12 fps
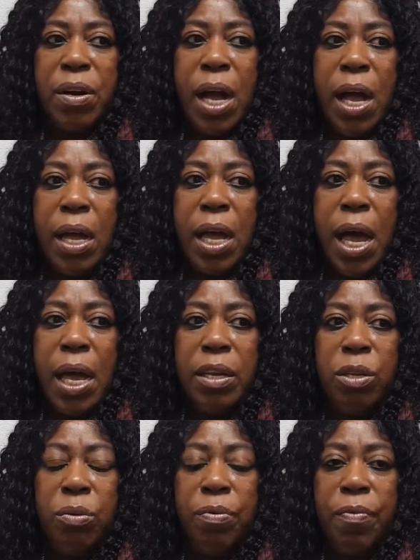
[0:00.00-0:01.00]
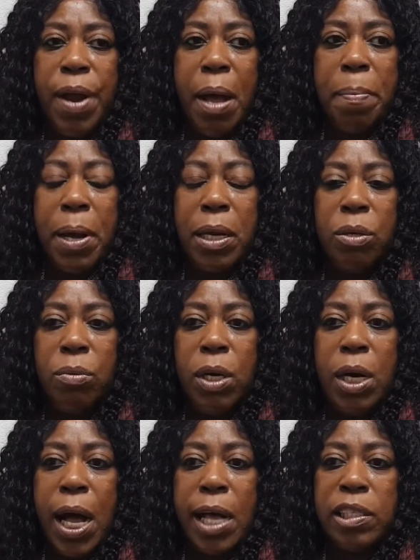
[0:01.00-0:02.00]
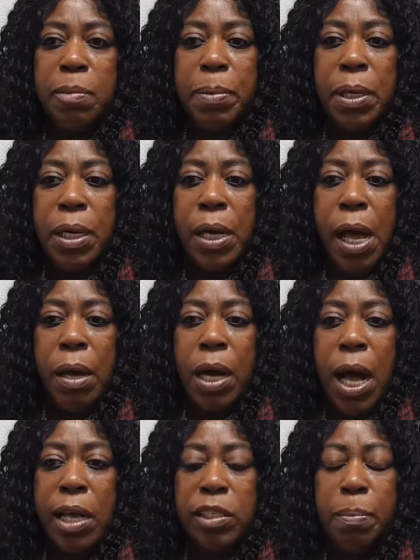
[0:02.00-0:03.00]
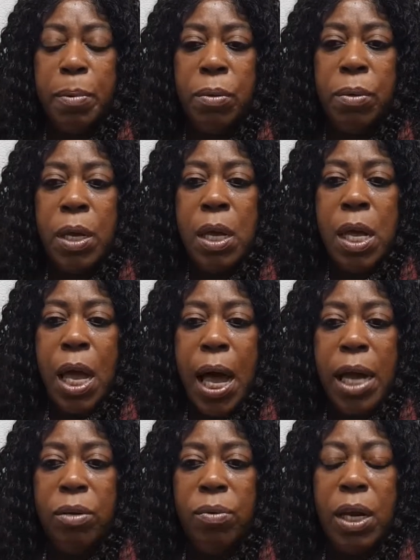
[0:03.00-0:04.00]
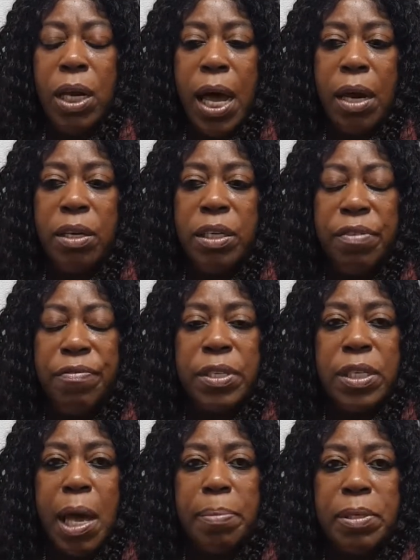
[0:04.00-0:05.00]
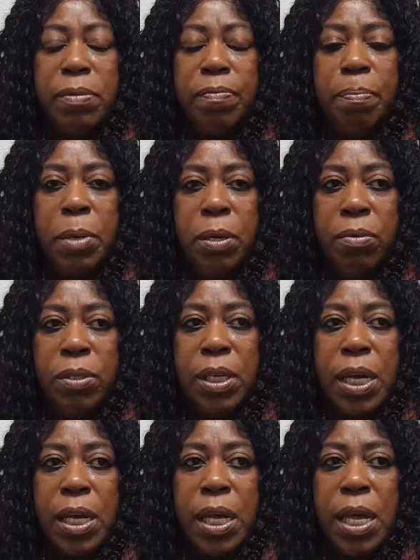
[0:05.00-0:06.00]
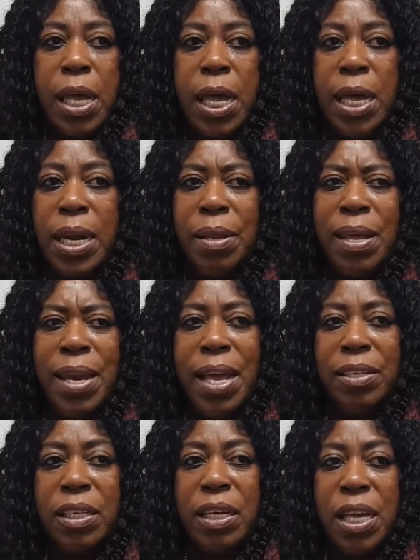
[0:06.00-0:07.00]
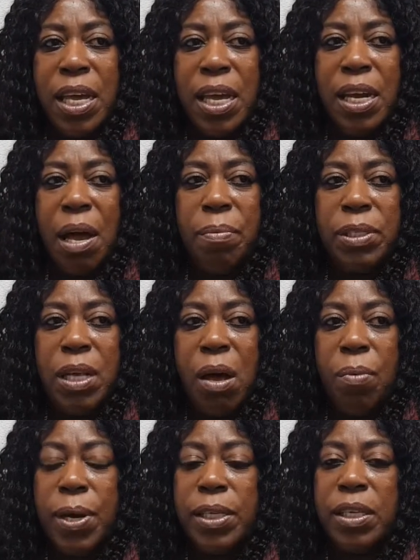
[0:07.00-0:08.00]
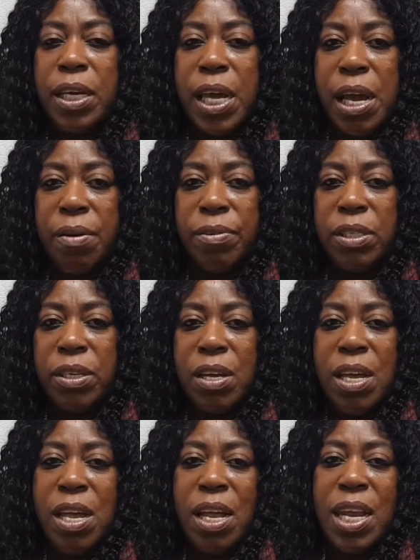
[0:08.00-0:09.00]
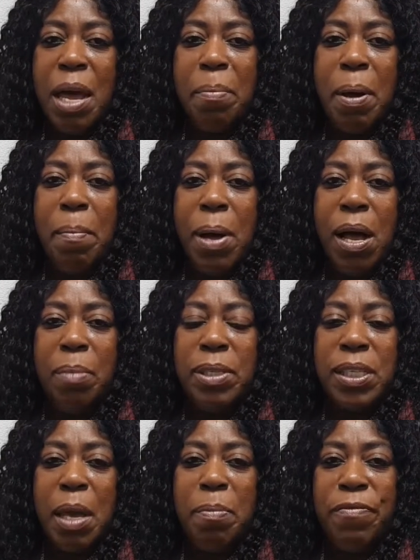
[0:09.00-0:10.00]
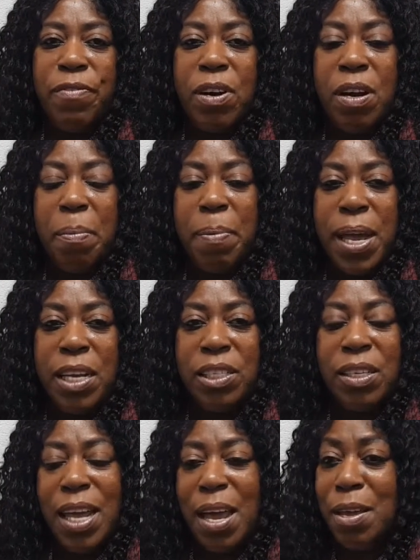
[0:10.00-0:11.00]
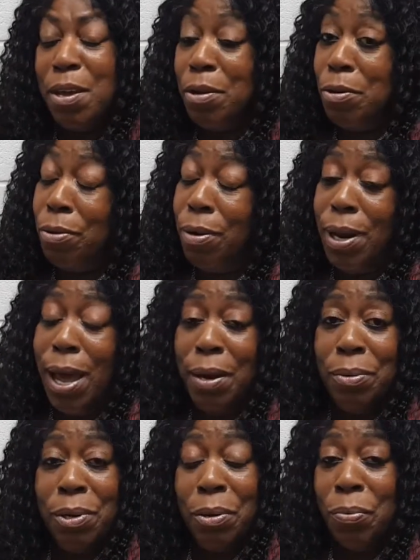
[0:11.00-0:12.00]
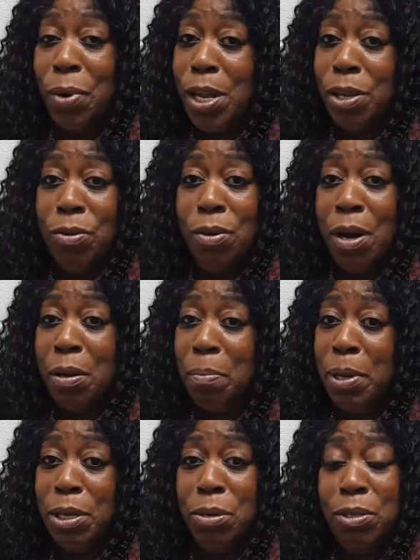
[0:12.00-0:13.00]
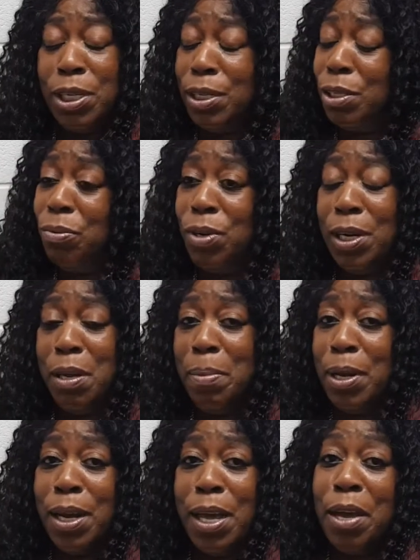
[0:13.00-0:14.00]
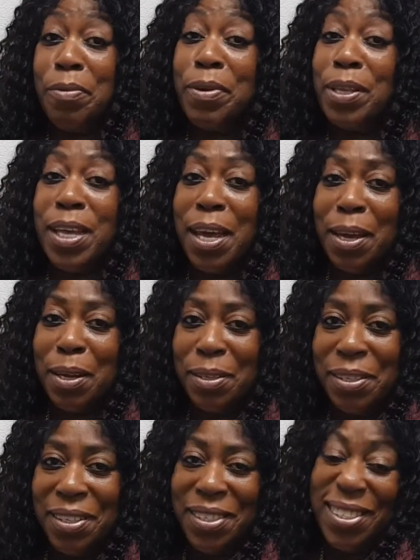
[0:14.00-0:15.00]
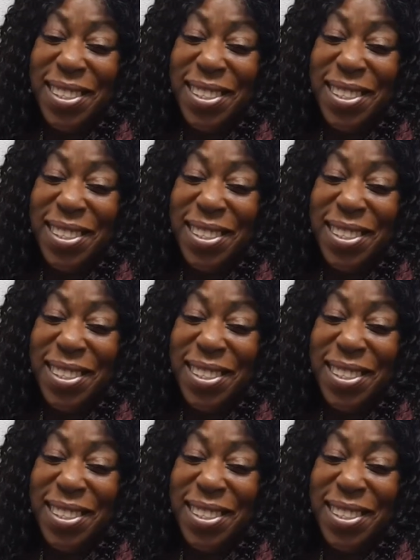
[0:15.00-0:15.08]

I do rap, I do gospel. I do a lot of different types of music. And as a kid, I was always a character. Like my mom said before her pass, she's like, girl, I don't know what you're gonna be. You just do a little bit of everything.